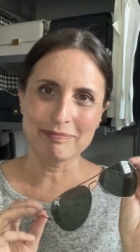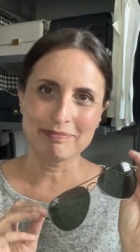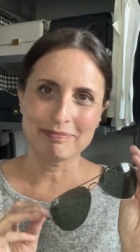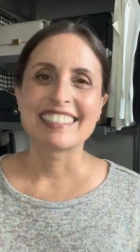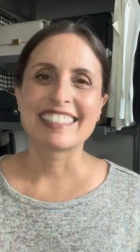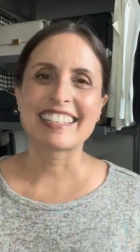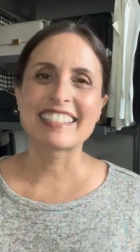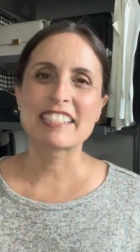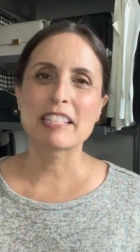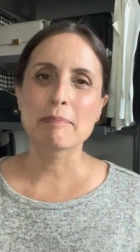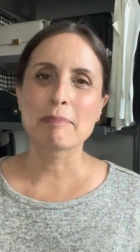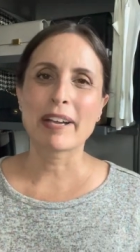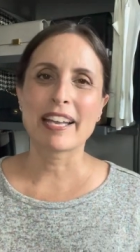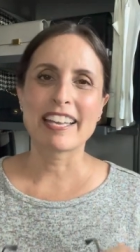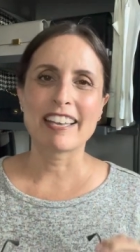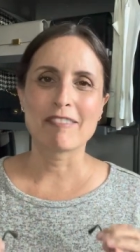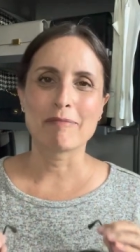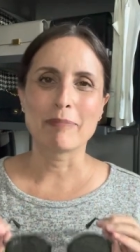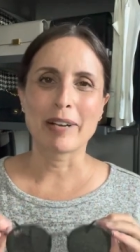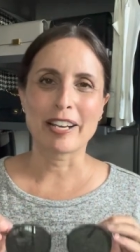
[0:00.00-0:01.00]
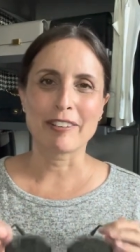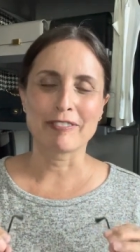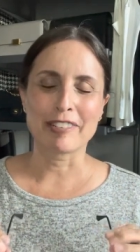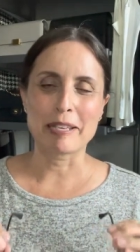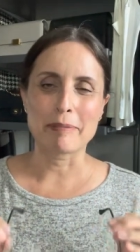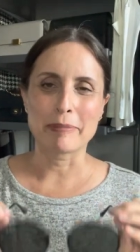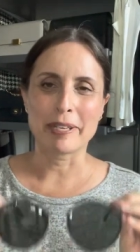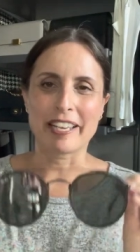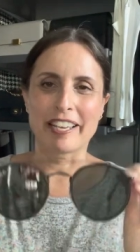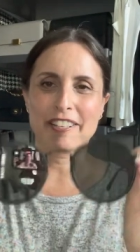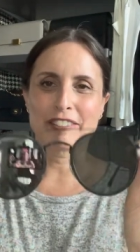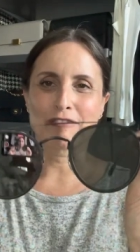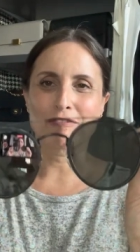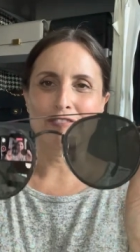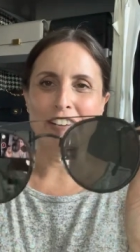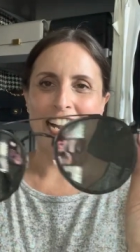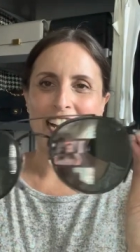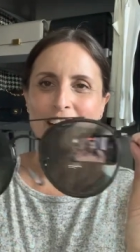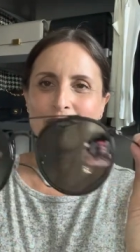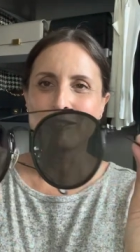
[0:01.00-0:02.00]
Next up, I have my Ray-Ban
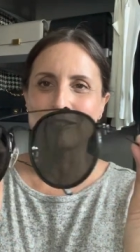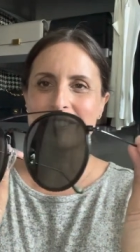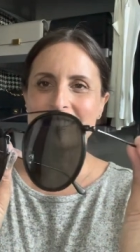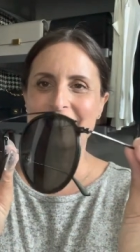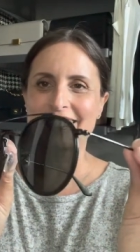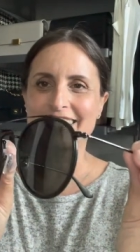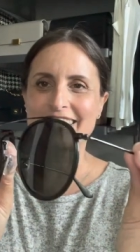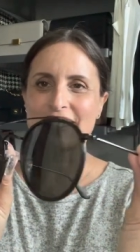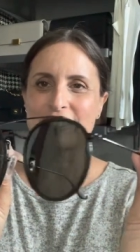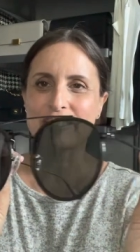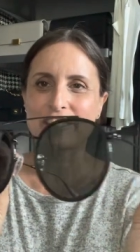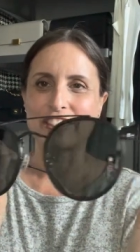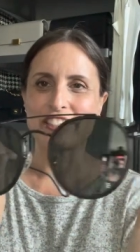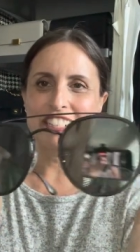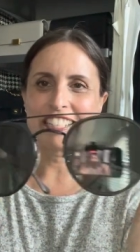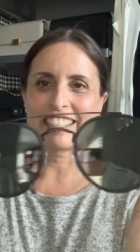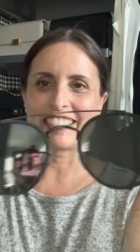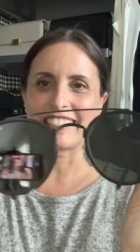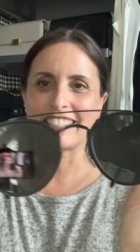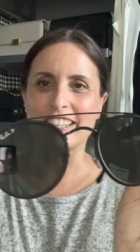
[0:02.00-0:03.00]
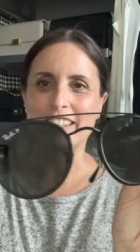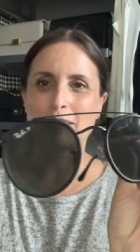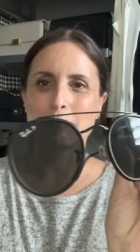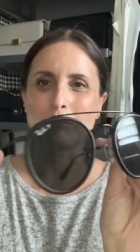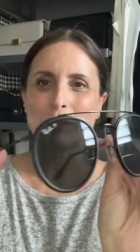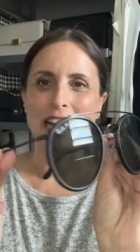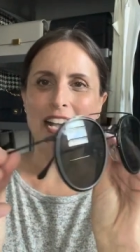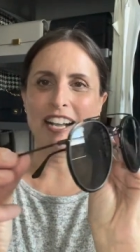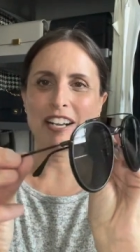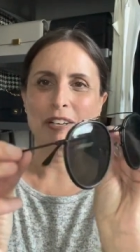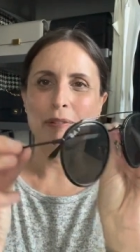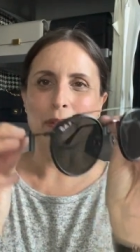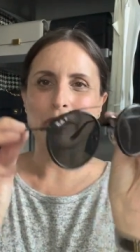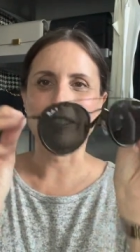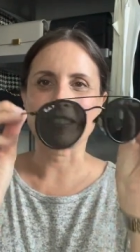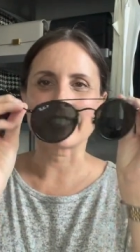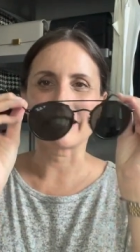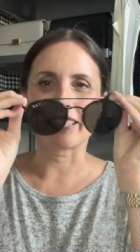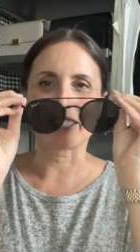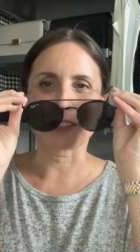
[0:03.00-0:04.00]
rounds. These are in the black with
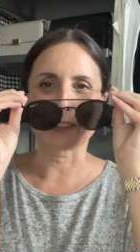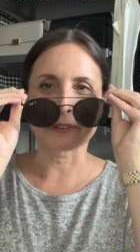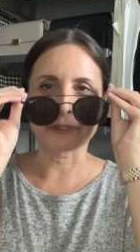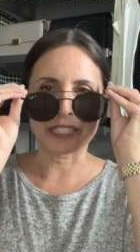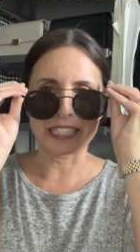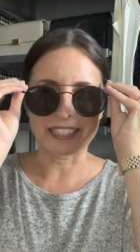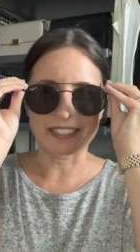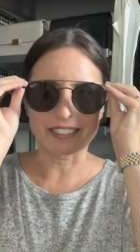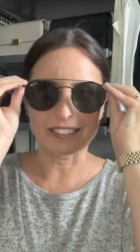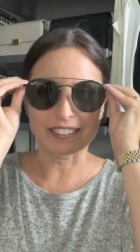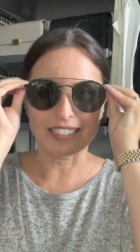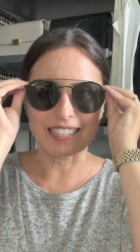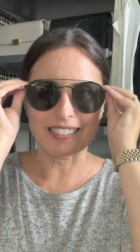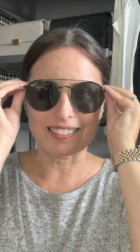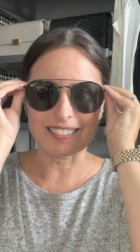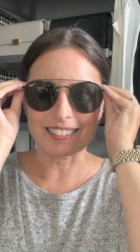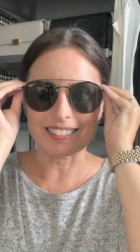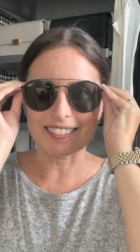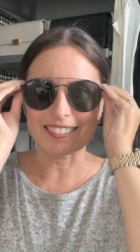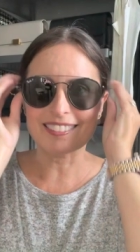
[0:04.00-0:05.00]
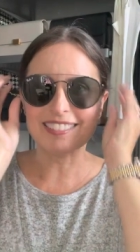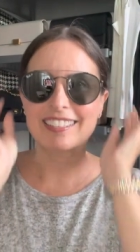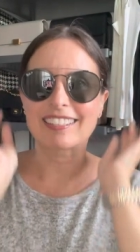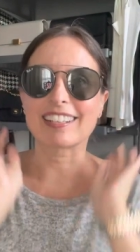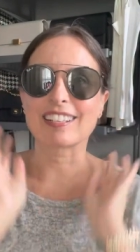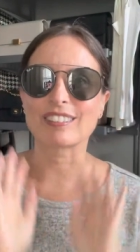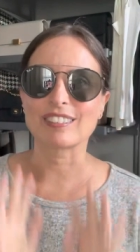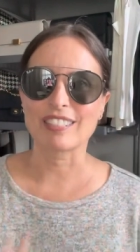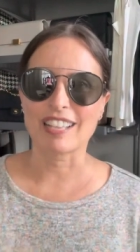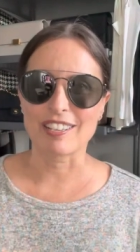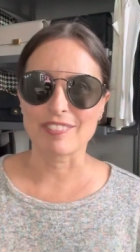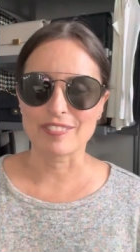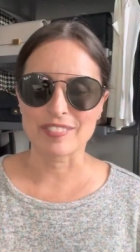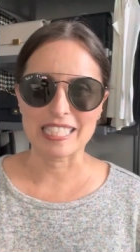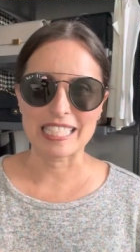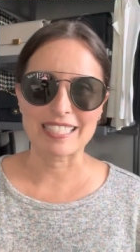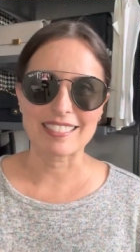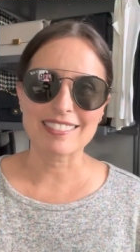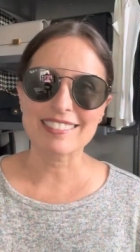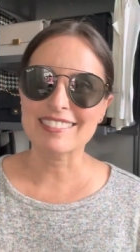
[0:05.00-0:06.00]
the green lenses, and I love
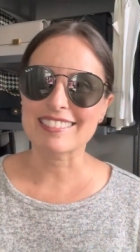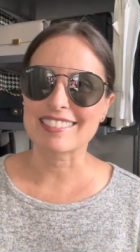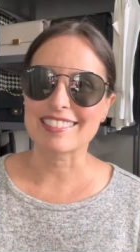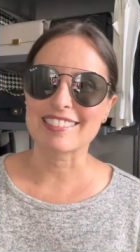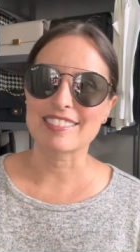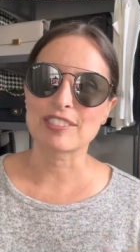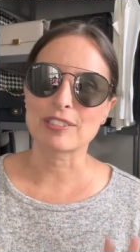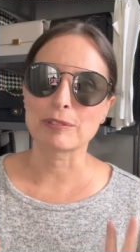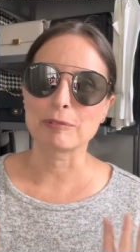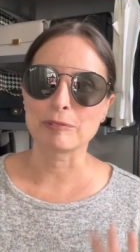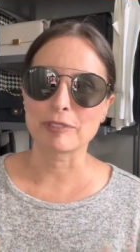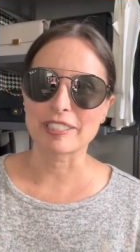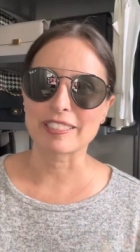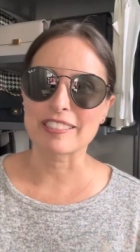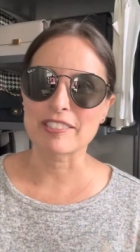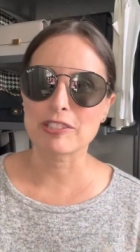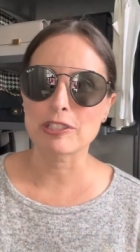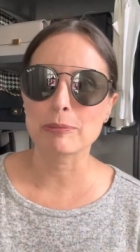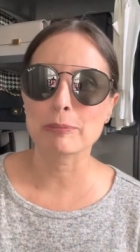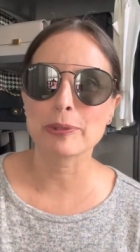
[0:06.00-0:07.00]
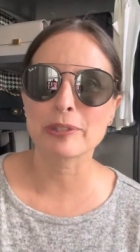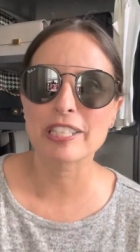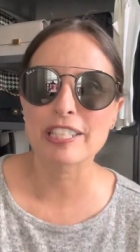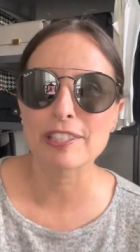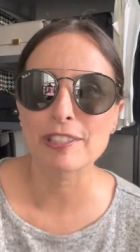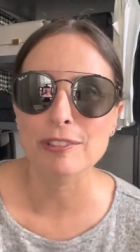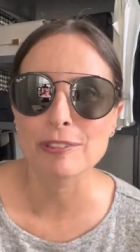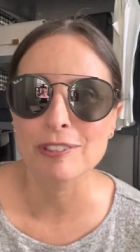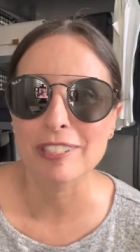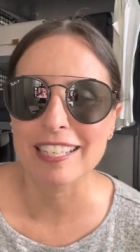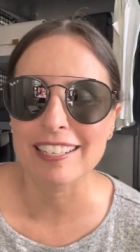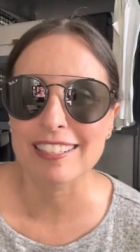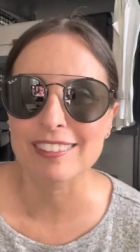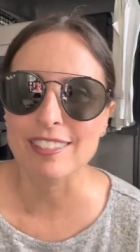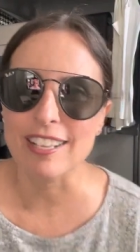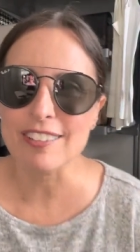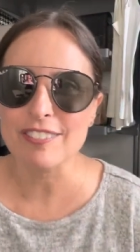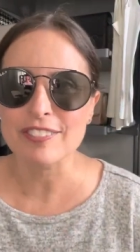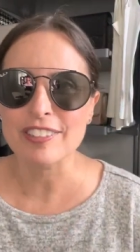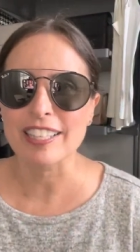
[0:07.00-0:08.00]
these. These are really super cute, and I
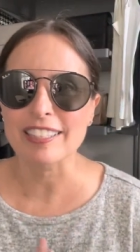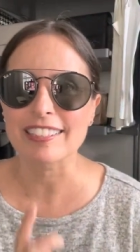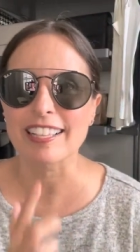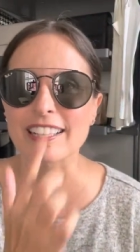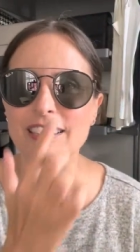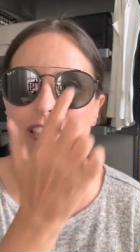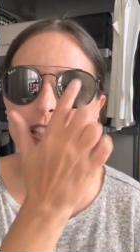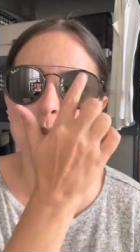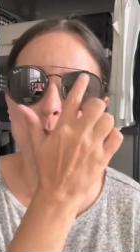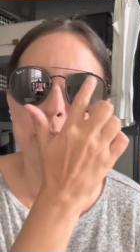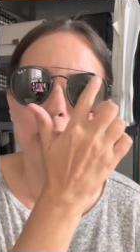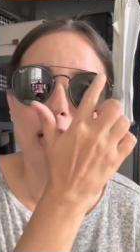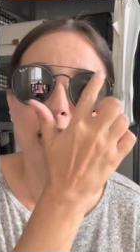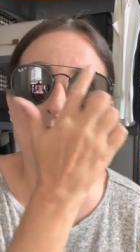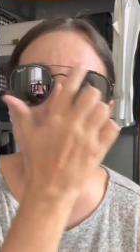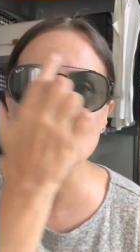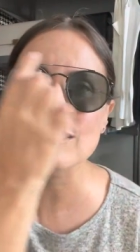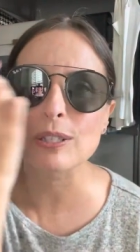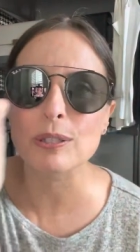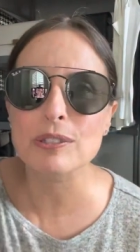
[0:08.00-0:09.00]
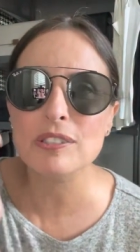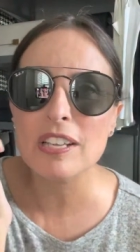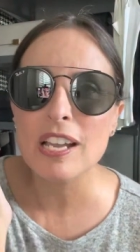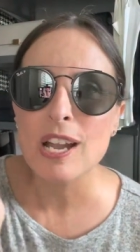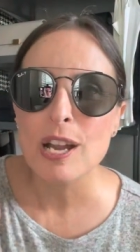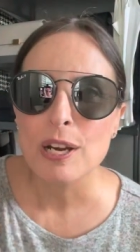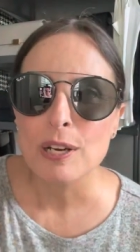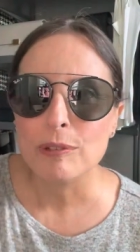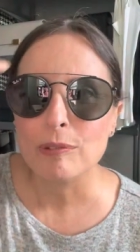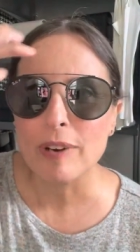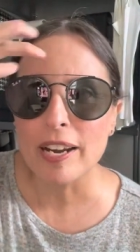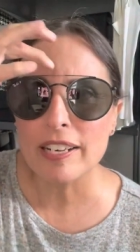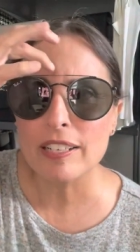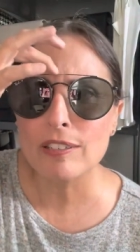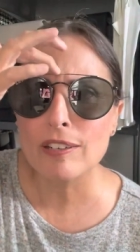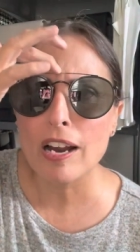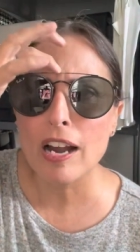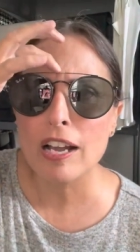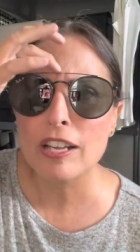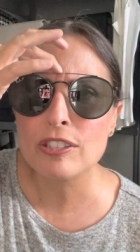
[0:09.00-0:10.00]
love that that little bar goes right
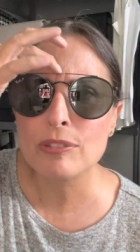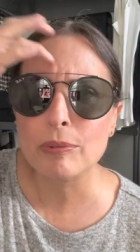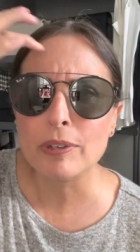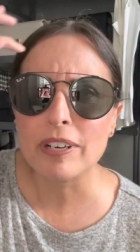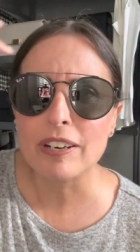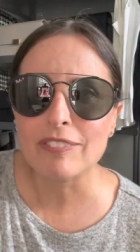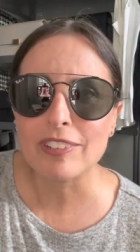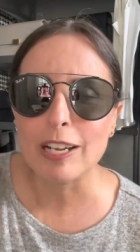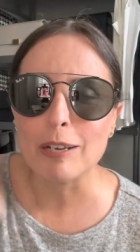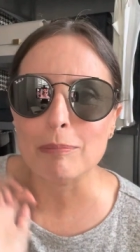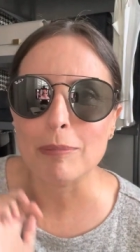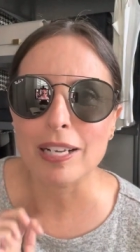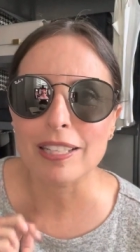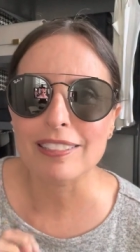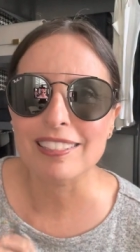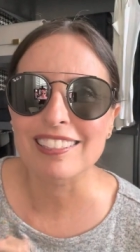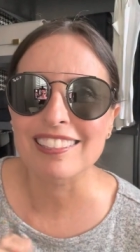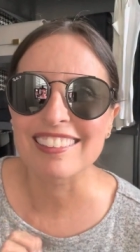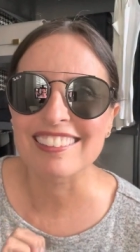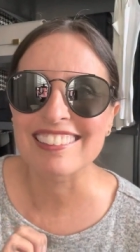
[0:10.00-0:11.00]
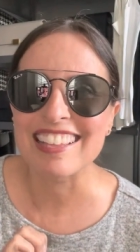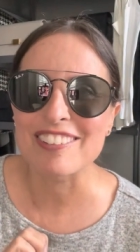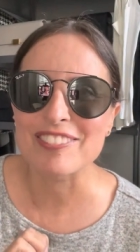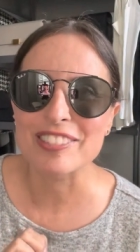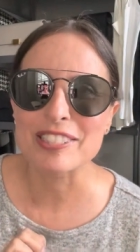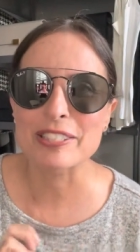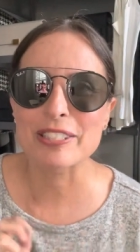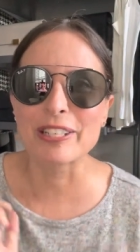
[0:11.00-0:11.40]
across where I've got my little 11s